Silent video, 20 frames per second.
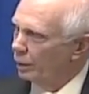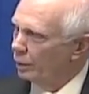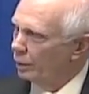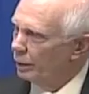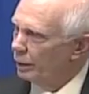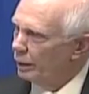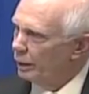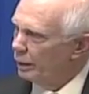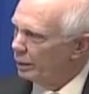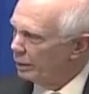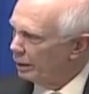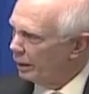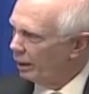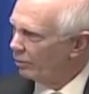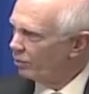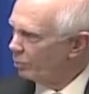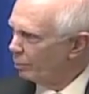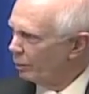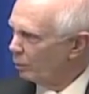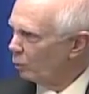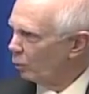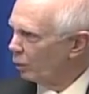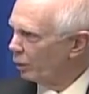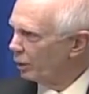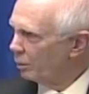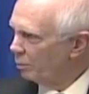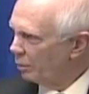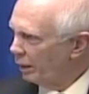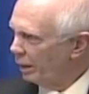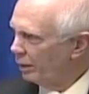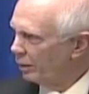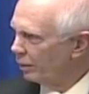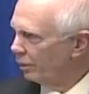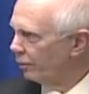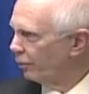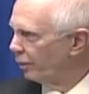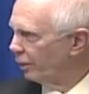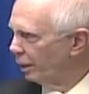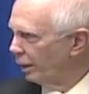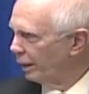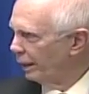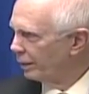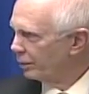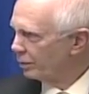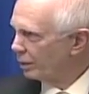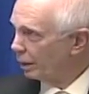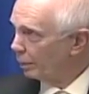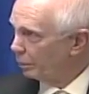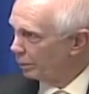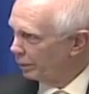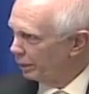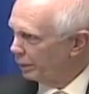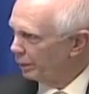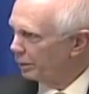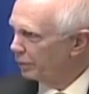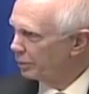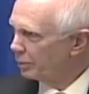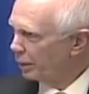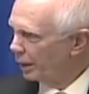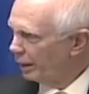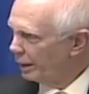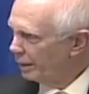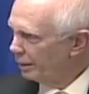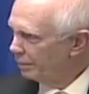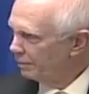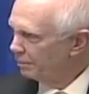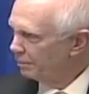the ETFs have been working better for the last couple of years, right?